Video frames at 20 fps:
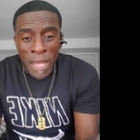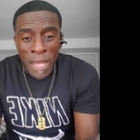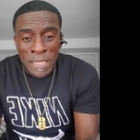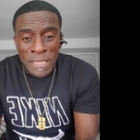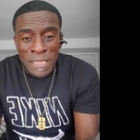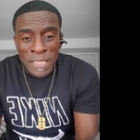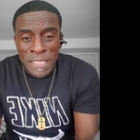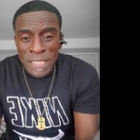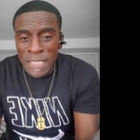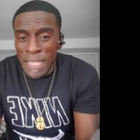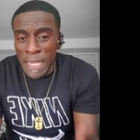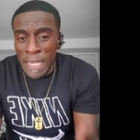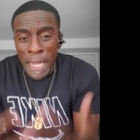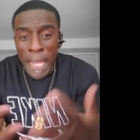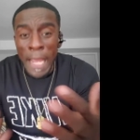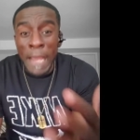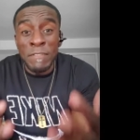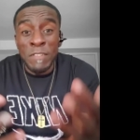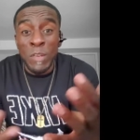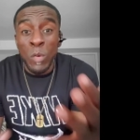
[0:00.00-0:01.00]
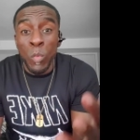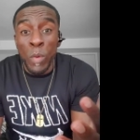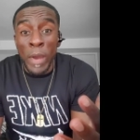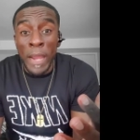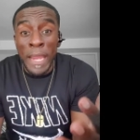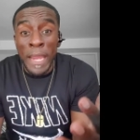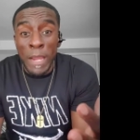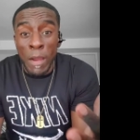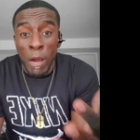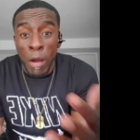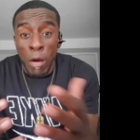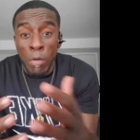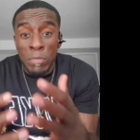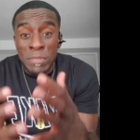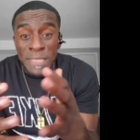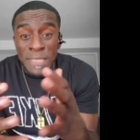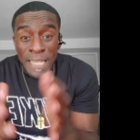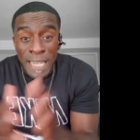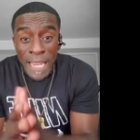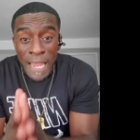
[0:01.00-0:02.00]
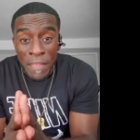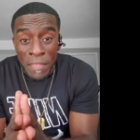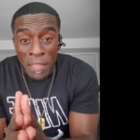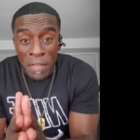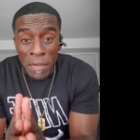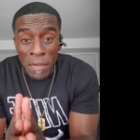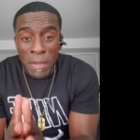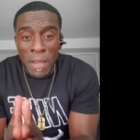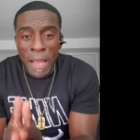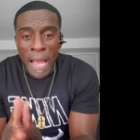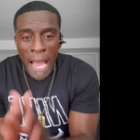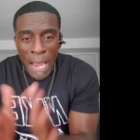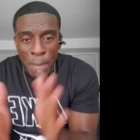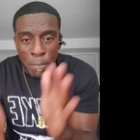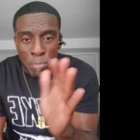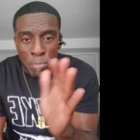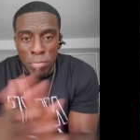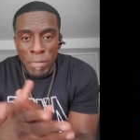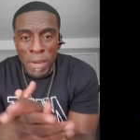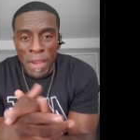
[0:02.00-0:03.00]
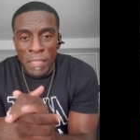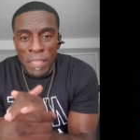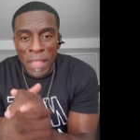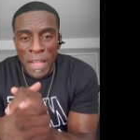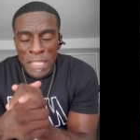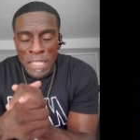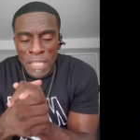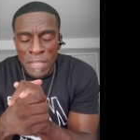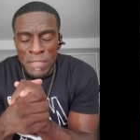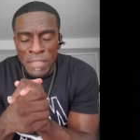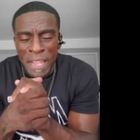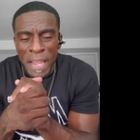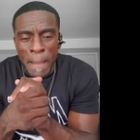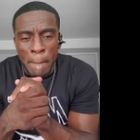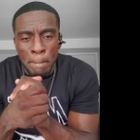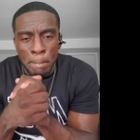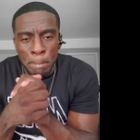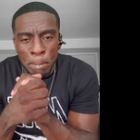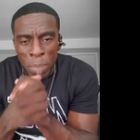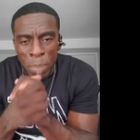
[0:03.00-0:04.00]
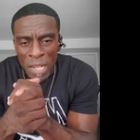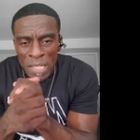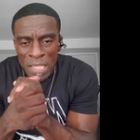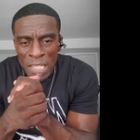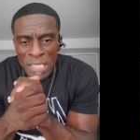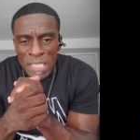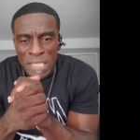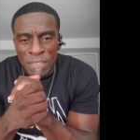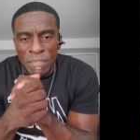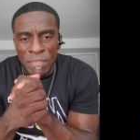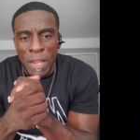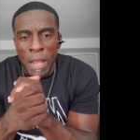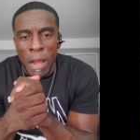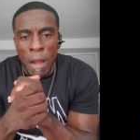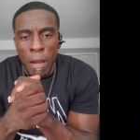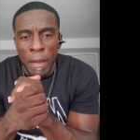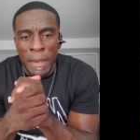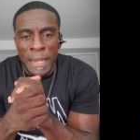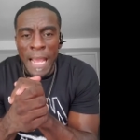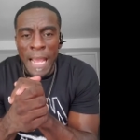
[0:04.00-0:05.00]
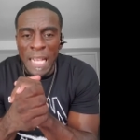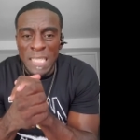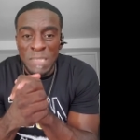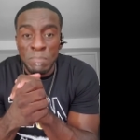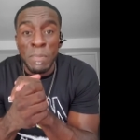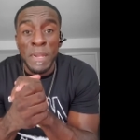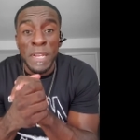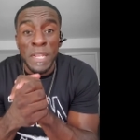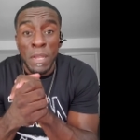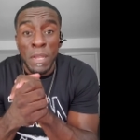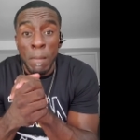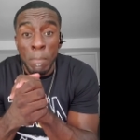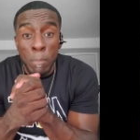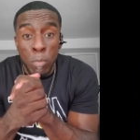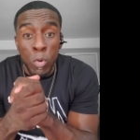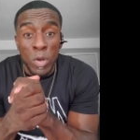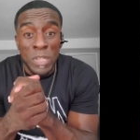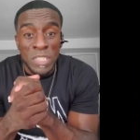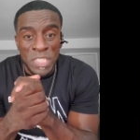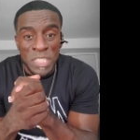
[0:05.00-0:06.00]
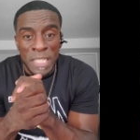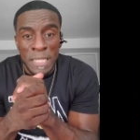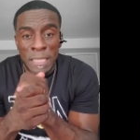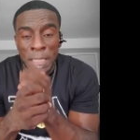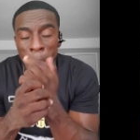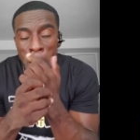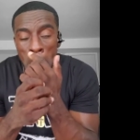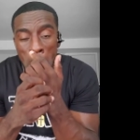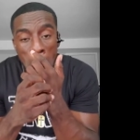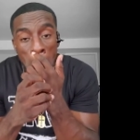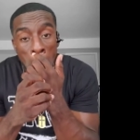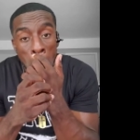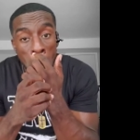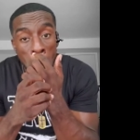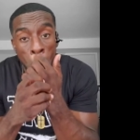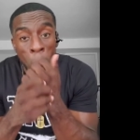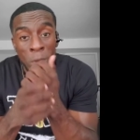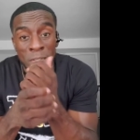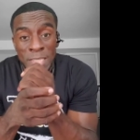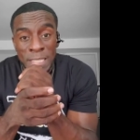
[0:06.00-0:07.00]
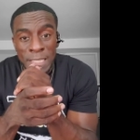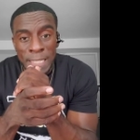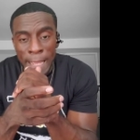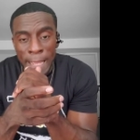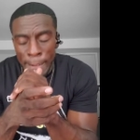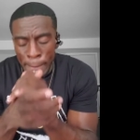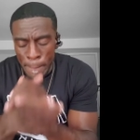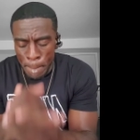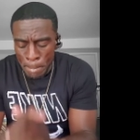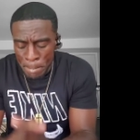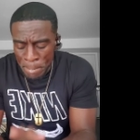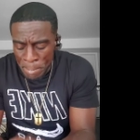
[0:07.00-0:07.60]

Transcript: just in every way altogether. I pray that the abundance of God has been your portion on today.